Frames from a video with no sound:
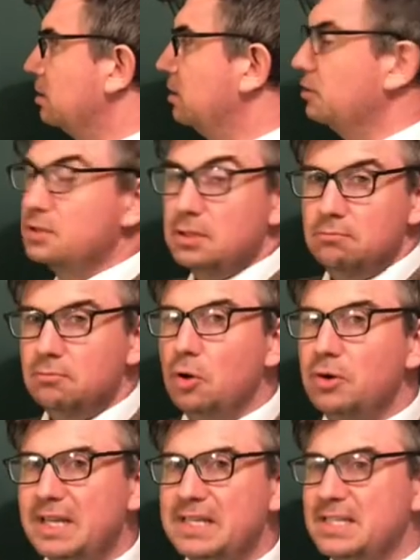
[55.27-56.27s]
Does a mode
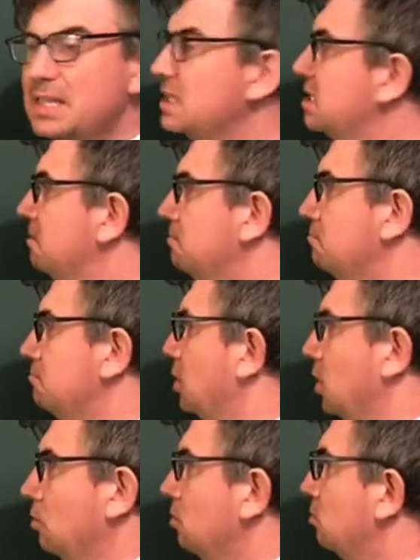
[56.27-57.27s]
exist? No.
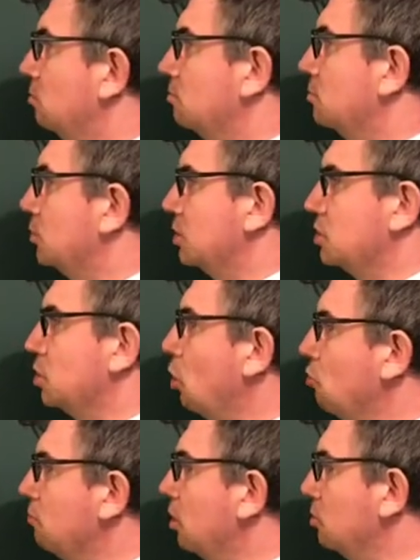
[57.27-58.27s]
So there's no
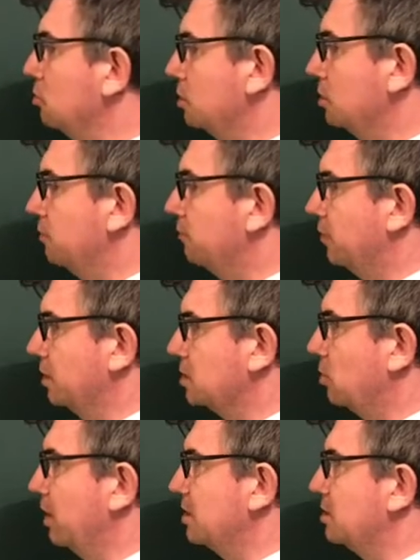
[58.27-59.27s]
mode for this
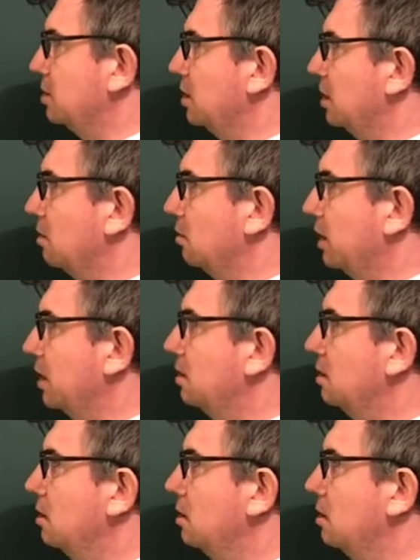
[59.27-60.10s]
question here. Okay.